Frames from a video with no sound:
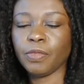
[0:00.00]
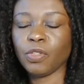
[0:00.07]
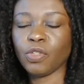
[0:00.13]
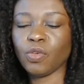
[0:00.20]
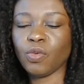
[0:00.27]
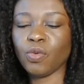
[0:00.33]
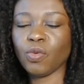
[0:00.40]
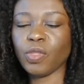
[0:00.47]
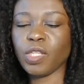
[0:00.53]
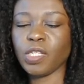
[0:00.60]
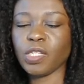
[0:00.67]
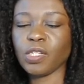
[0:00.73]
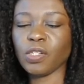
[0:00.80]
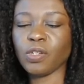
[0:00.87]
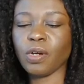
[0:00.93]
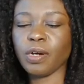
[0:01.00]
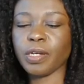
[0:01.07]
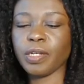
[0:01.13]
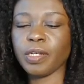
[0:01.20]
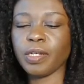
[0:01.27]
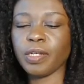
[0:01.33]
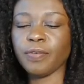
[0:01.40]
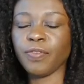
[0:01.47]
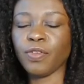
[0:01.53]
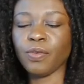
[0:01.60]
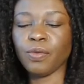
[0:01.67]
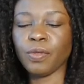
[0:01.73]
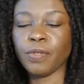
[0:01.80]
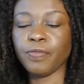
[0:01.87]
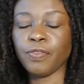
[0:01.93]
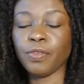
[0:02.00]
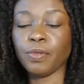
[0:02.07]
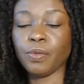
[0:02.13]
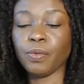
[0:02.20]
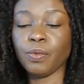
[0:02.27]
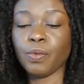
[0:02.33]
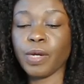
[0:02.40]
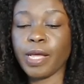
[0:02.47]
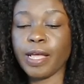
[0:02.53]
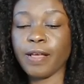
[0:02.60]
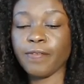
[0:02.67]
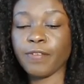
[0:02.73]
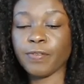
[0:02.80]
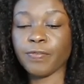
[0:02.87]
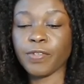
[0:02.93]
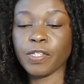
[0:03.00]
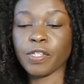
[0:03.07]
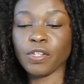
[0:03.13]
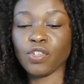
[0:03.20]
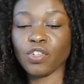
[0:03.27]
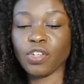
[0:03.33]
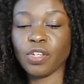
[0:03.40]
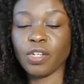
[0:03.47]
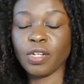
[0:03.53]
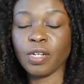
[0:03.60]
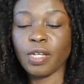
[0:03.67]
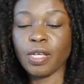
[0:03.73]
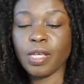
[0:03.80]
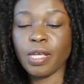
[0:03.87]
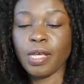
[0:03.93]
So this is talking, if you have a physician